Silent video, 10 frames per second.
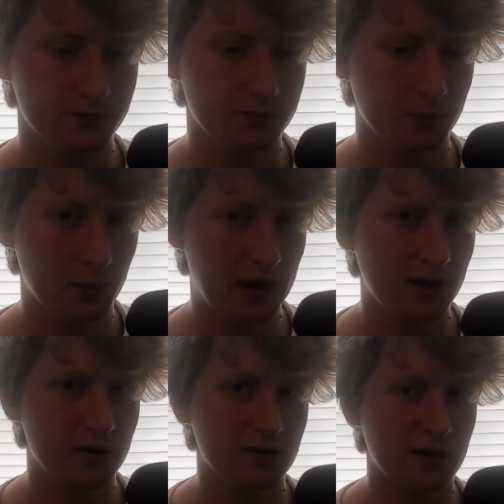
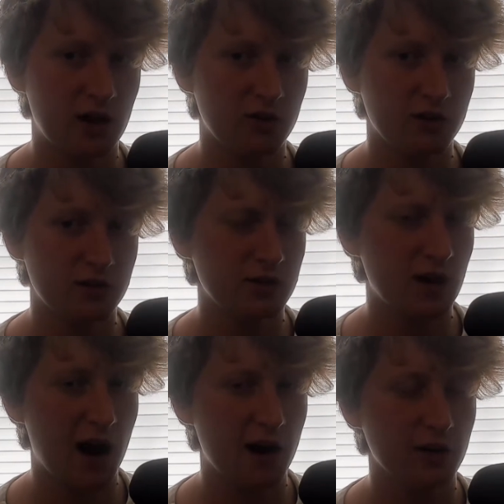maintenance calories is
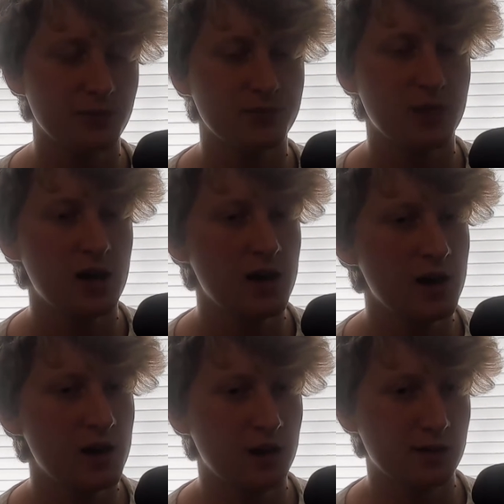higher.
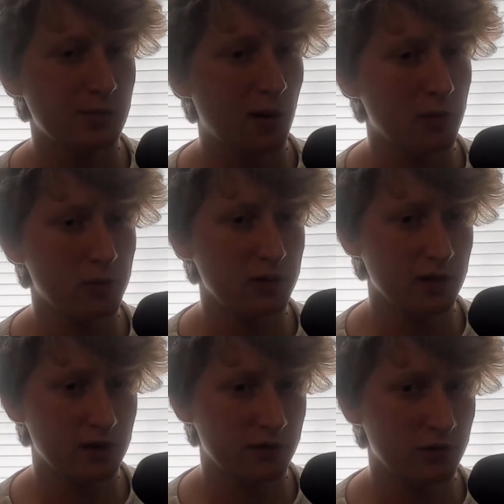It's probably
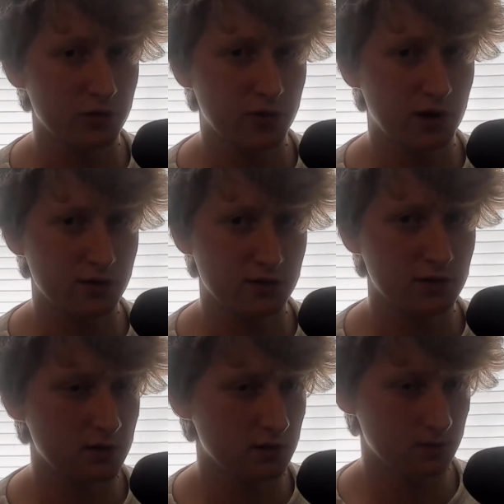like 4,000,